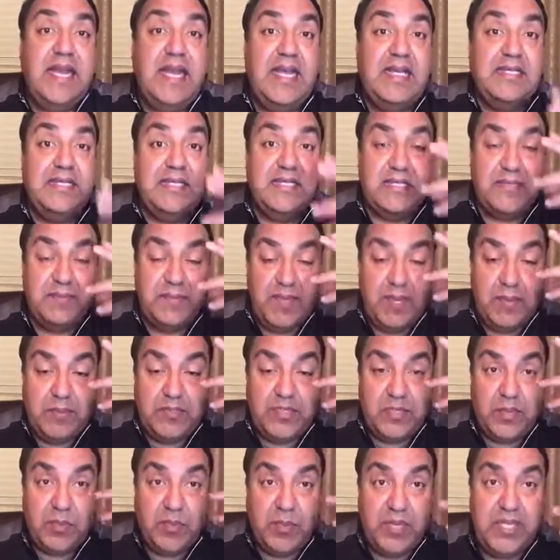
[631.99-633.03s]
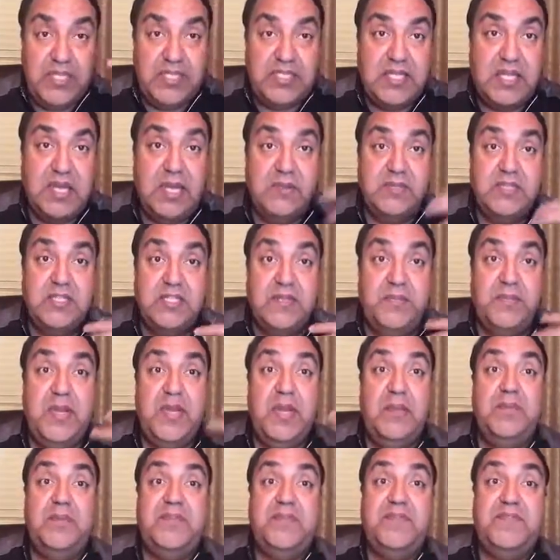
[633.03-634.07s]
has us be able to reason, has us be
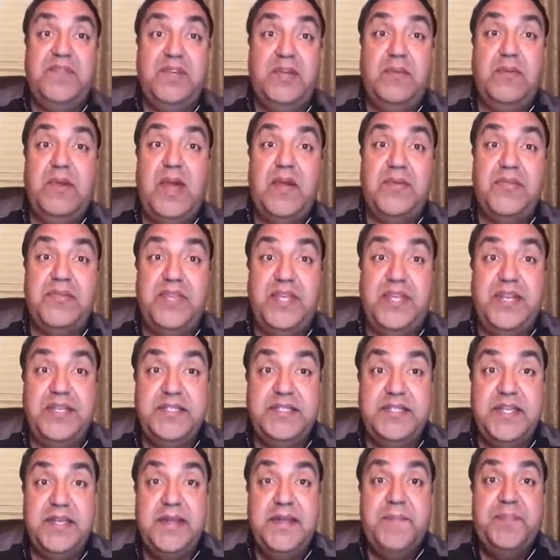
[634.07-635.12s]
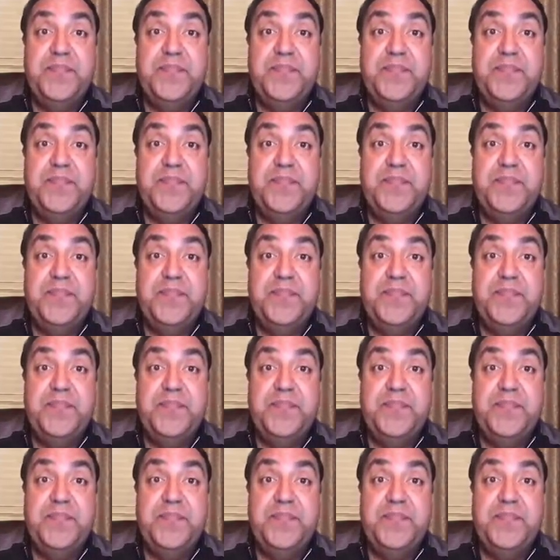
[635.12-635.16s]
able to figure out things